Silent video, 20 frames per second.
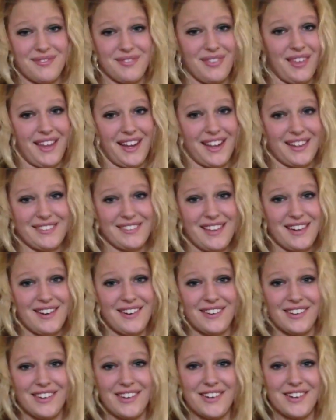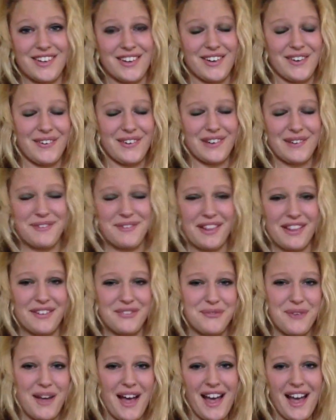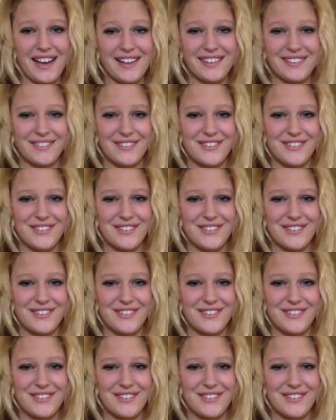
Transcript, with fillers: like I said earlier, you don't want to be left behind,